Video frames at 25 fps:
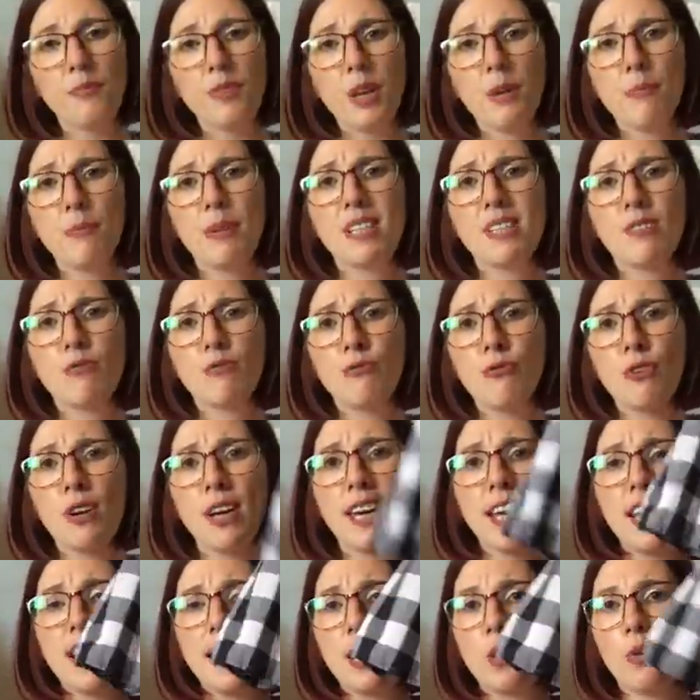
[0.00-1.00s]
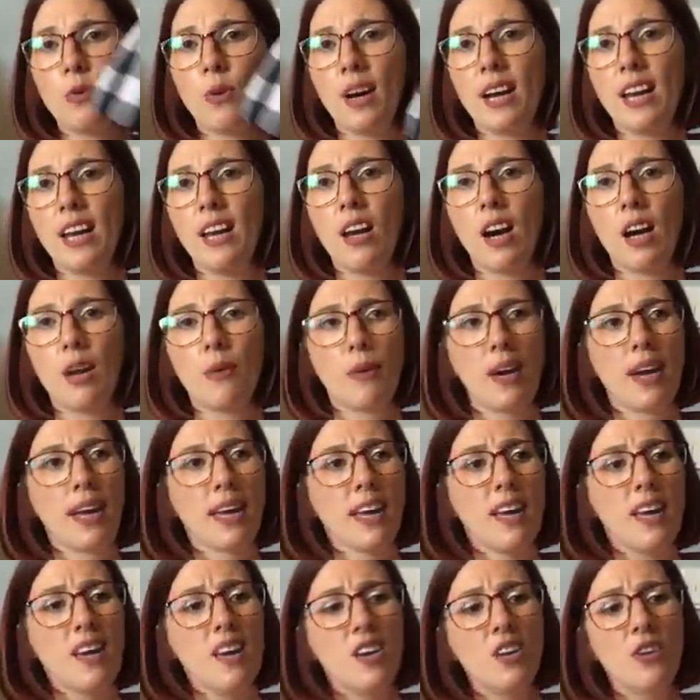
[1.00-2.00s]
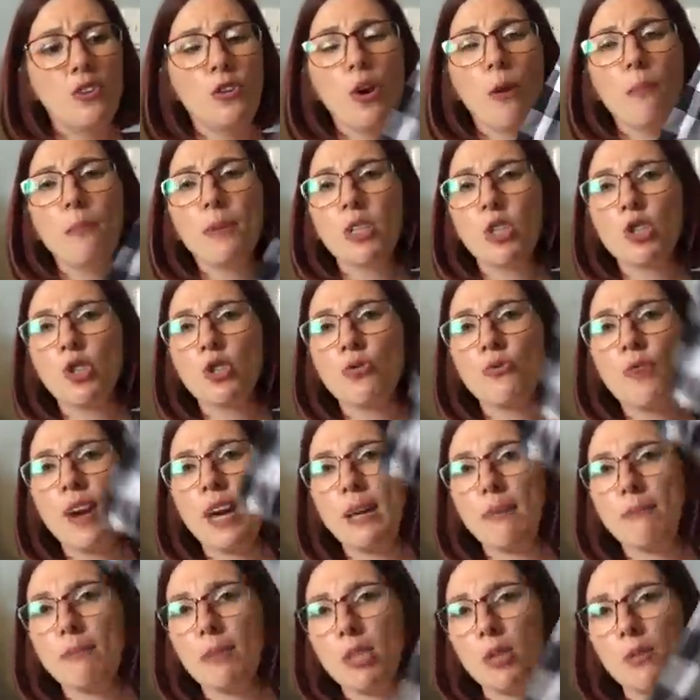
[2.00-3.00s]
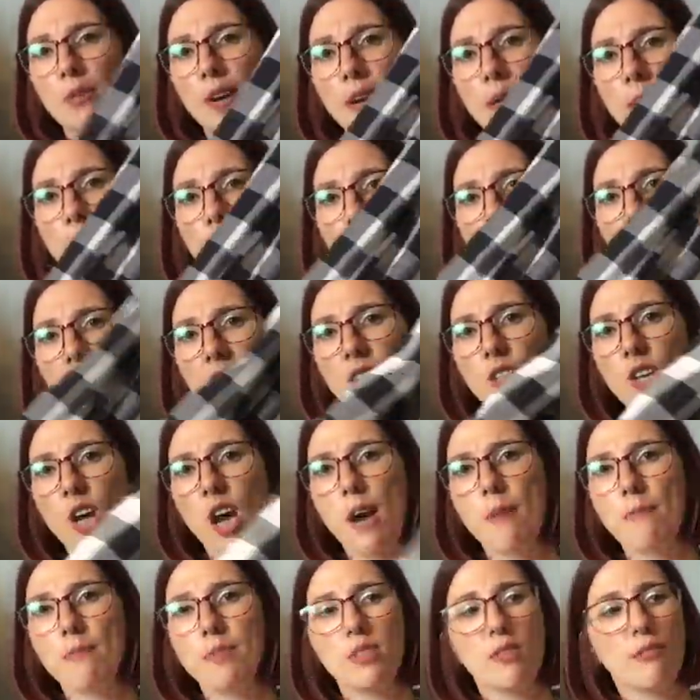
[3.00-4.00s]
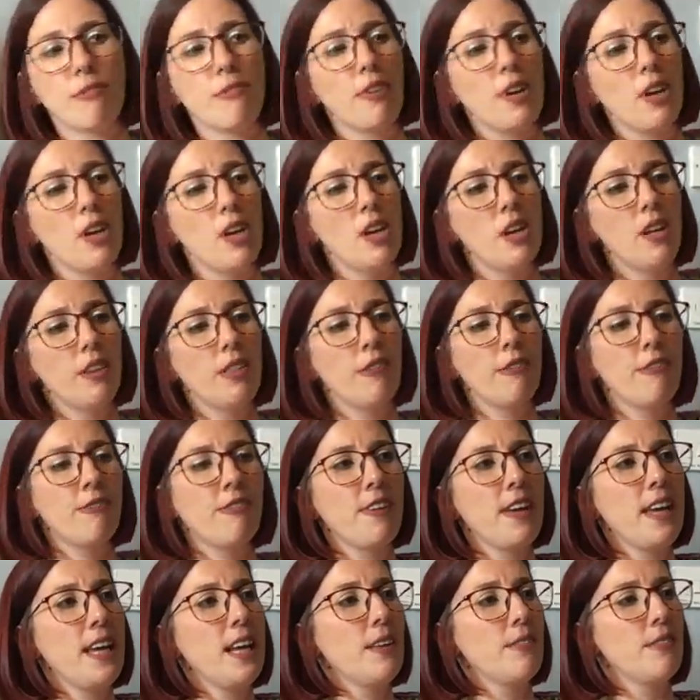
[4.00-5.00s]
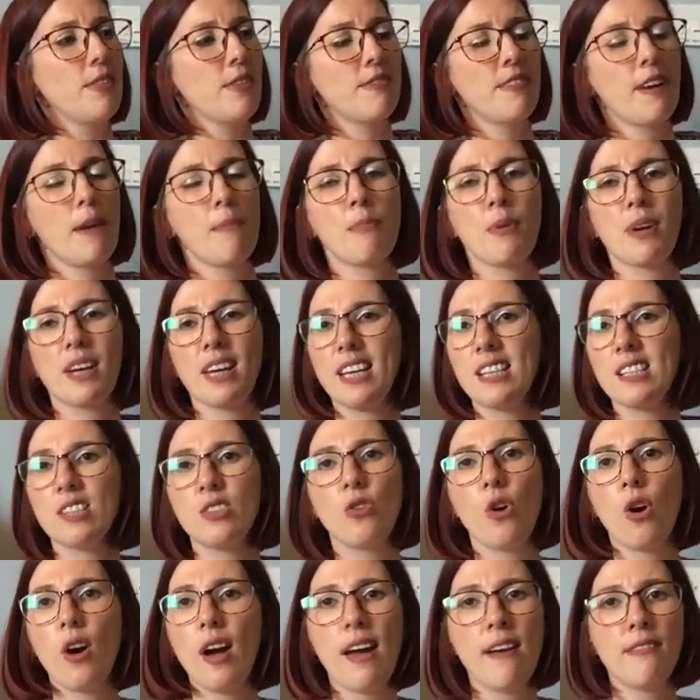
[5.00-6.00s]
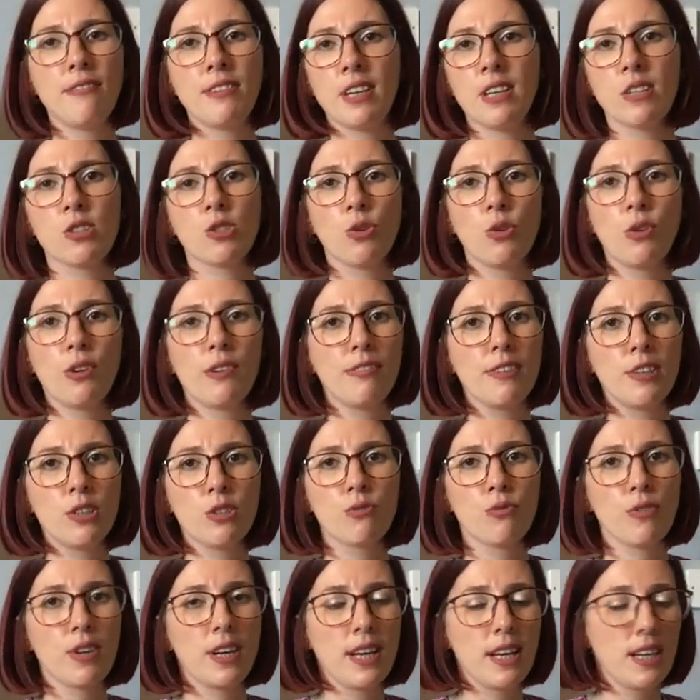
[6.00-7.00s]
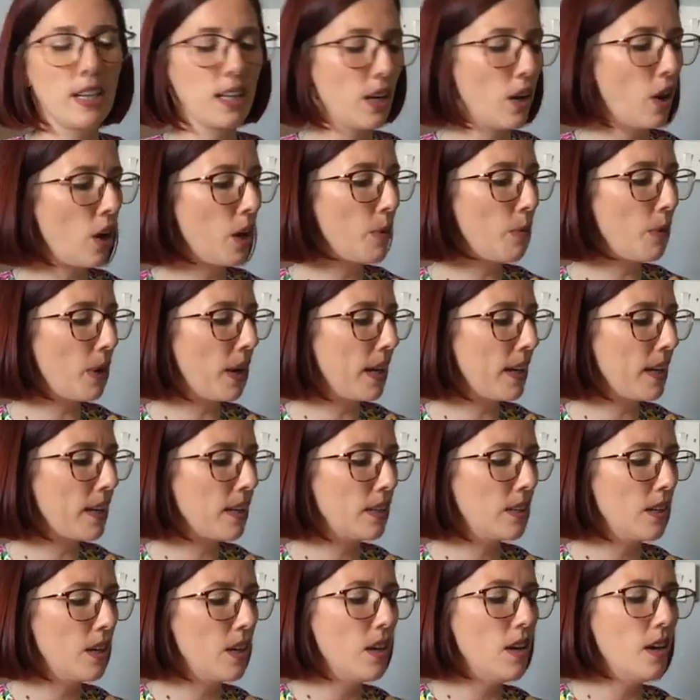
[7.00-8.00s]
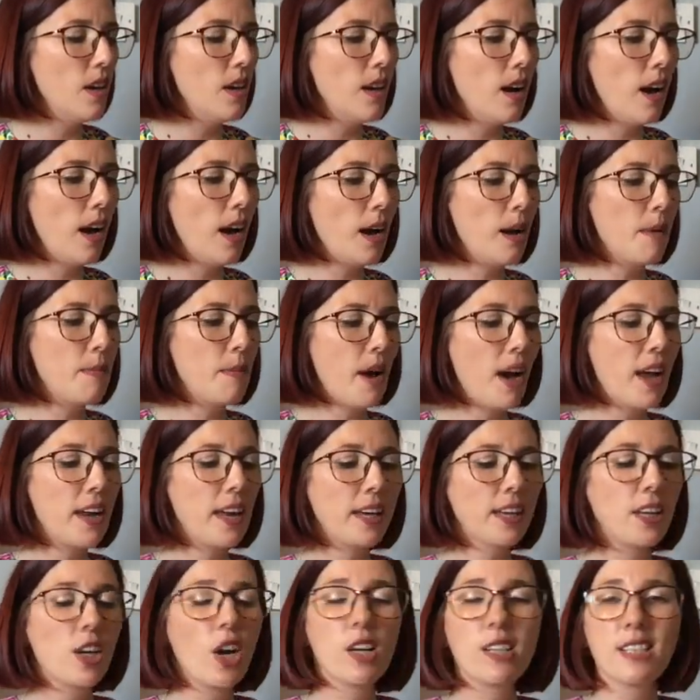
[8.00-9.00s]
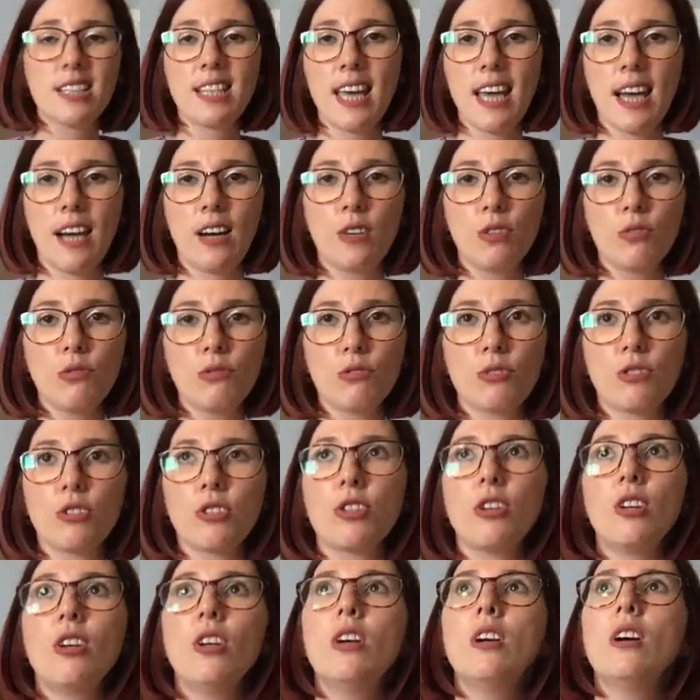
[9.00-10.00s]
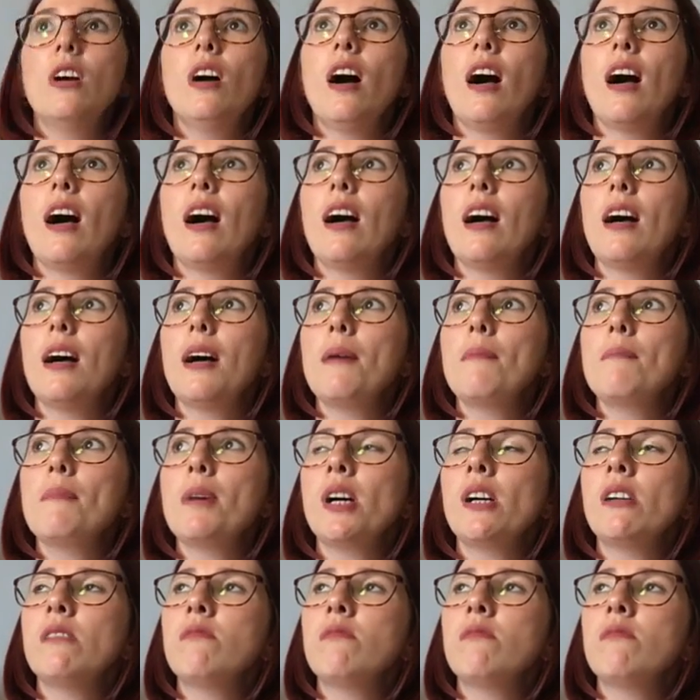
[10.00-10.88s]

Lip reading: but it's really quite lightweight. Not much drape to it, but in terms of the feel of the fabric, it's not heavy at all. It feels really lightweight. And I cut it out, I